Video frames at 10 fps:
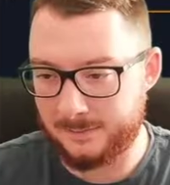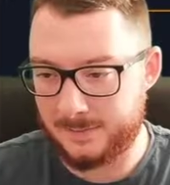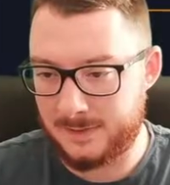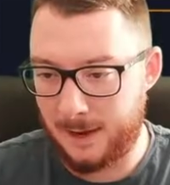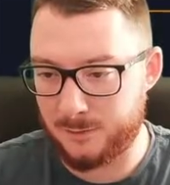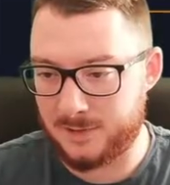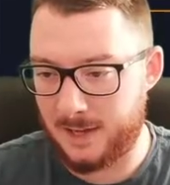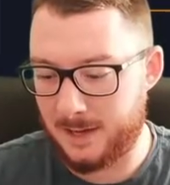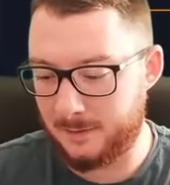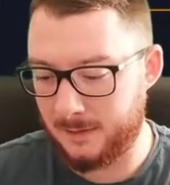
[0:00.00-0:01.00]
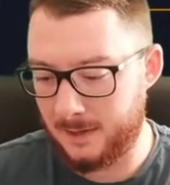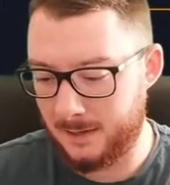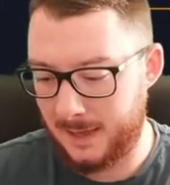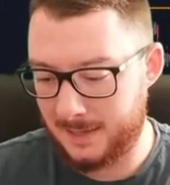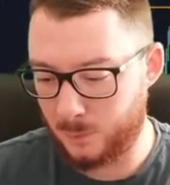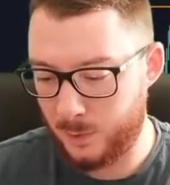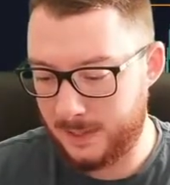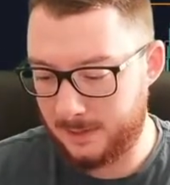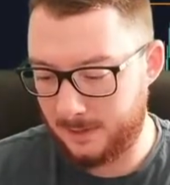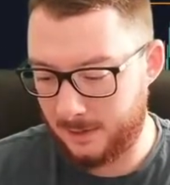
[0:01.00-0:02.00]
downside last
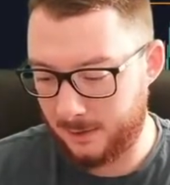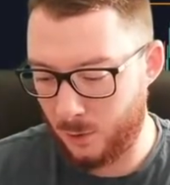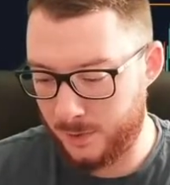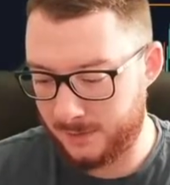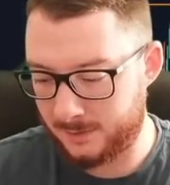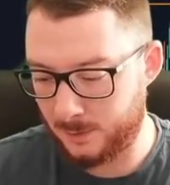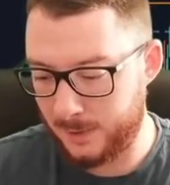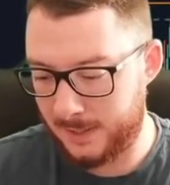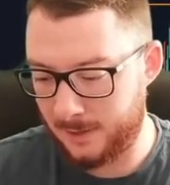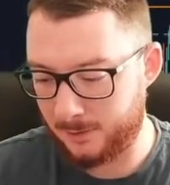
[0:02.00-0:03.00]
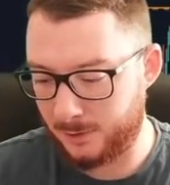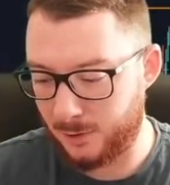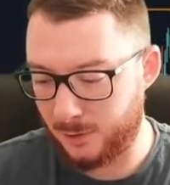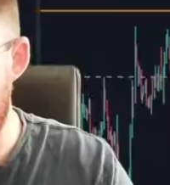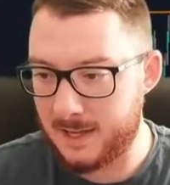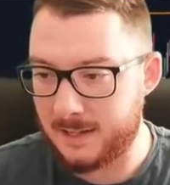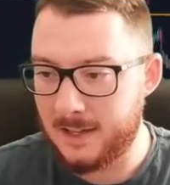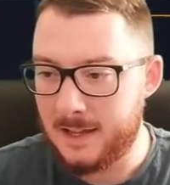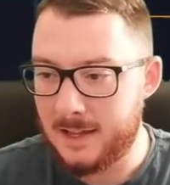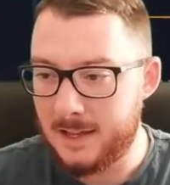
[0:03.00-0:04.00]
week going into the weekend on Thursday.
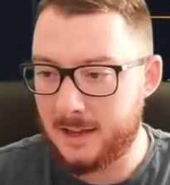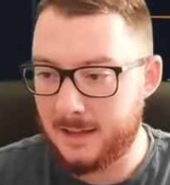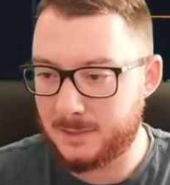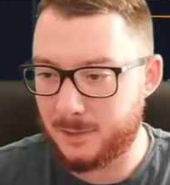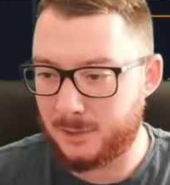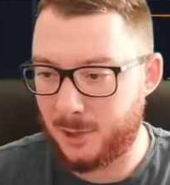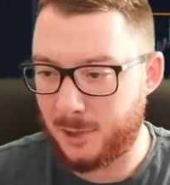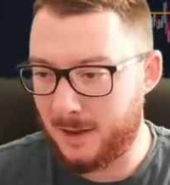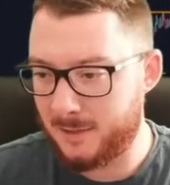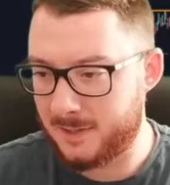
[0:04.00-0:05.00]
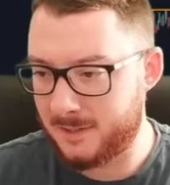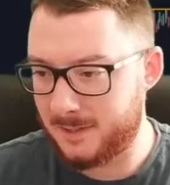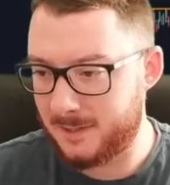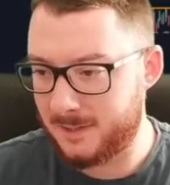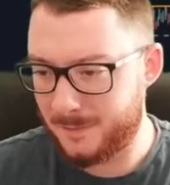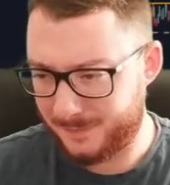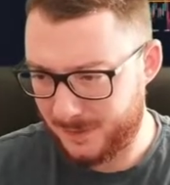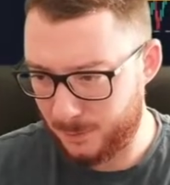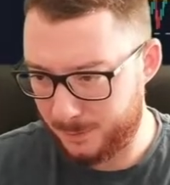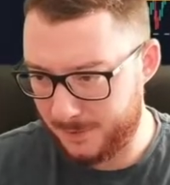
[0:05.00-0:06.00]
So we were talking about how this,
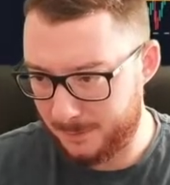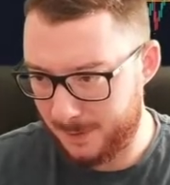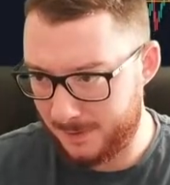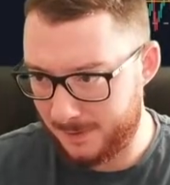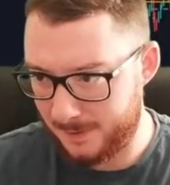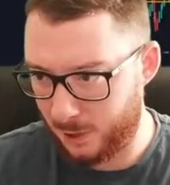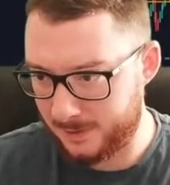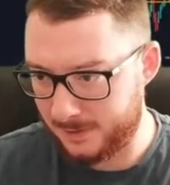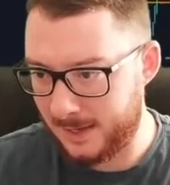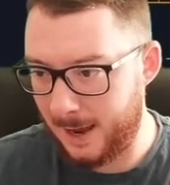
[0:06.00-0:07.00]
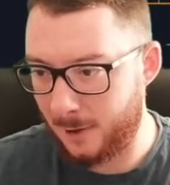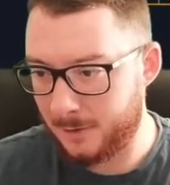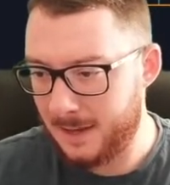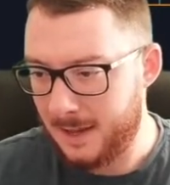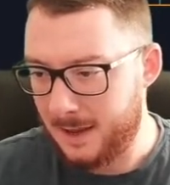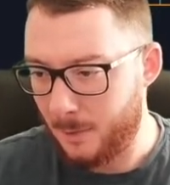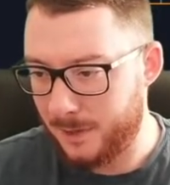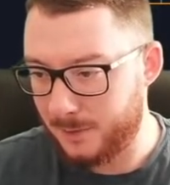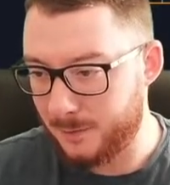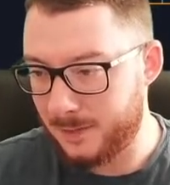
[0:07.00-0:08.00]
would be maybe the talk of the town. When
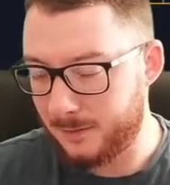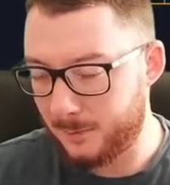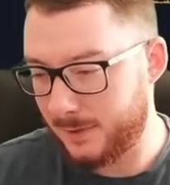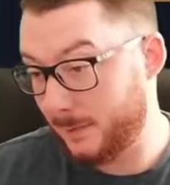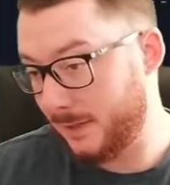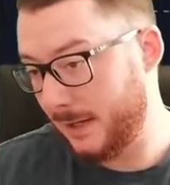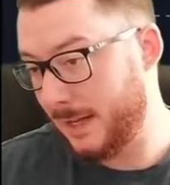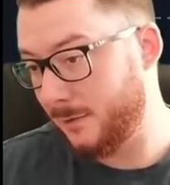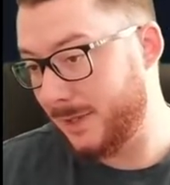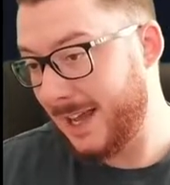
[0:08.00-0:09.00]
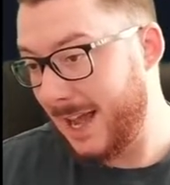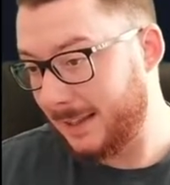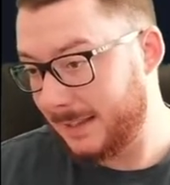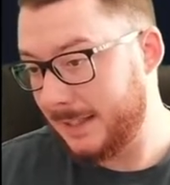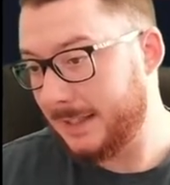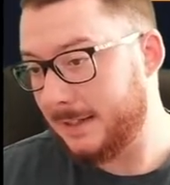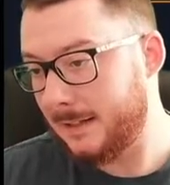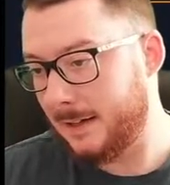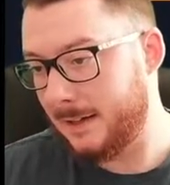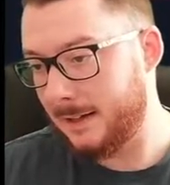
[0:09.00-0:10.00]
in reality,
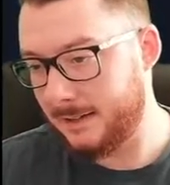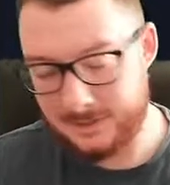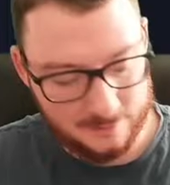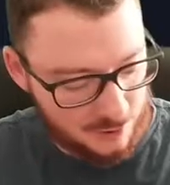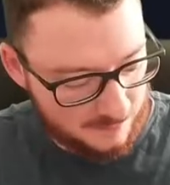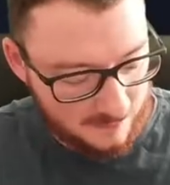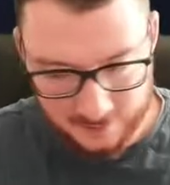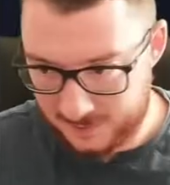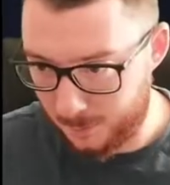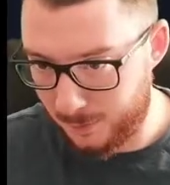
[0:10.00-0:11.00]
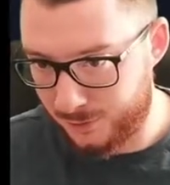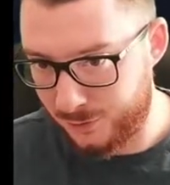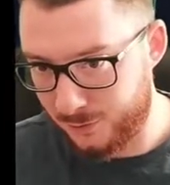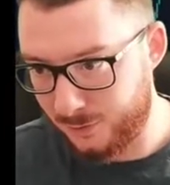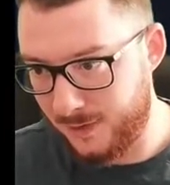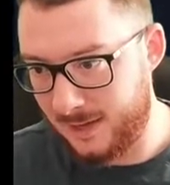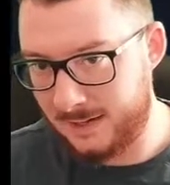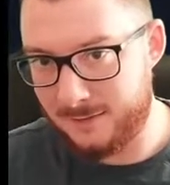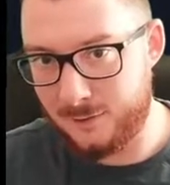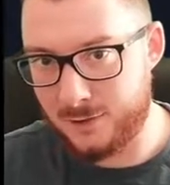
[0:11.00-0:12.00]
this is just very similar to that
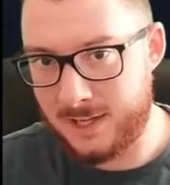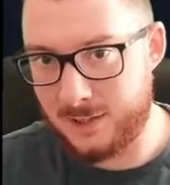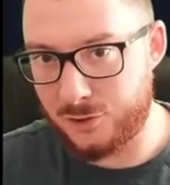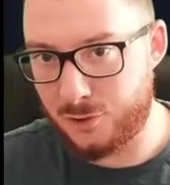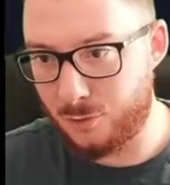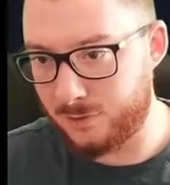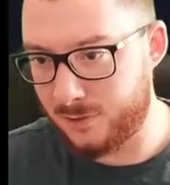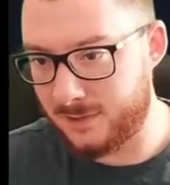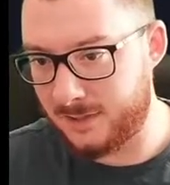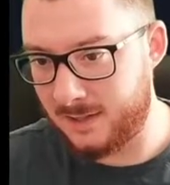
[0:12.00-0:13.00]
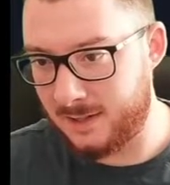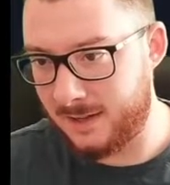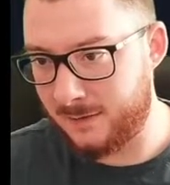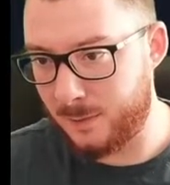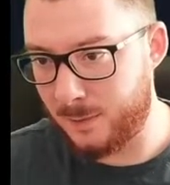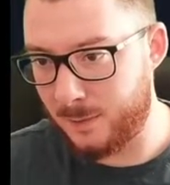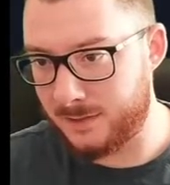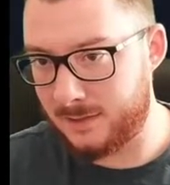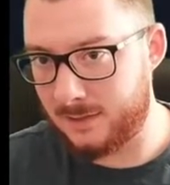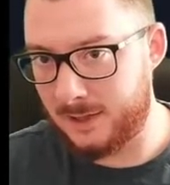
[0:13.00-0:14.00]
inverse head and shoulders that everyone
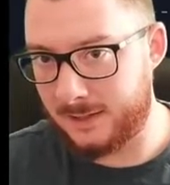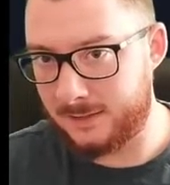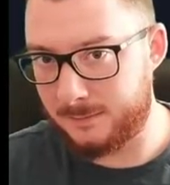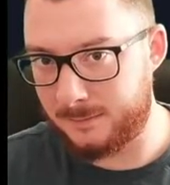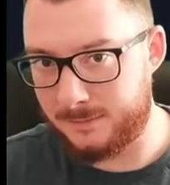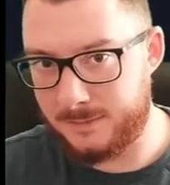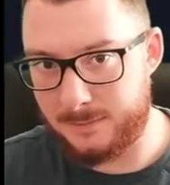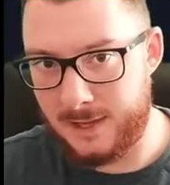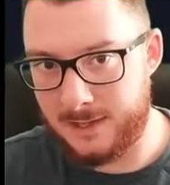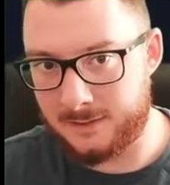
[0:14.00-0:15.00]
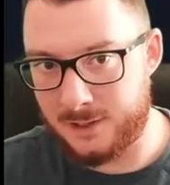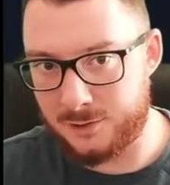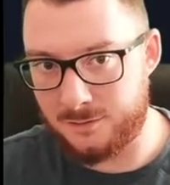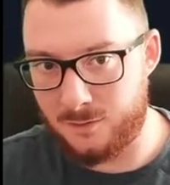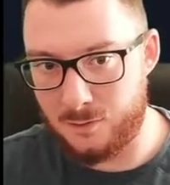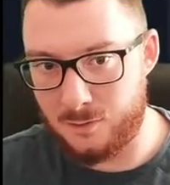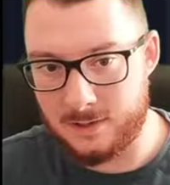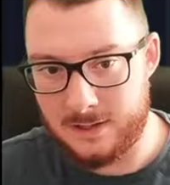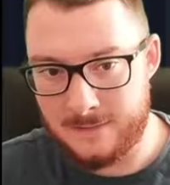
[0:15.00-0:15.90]
was like paying attention for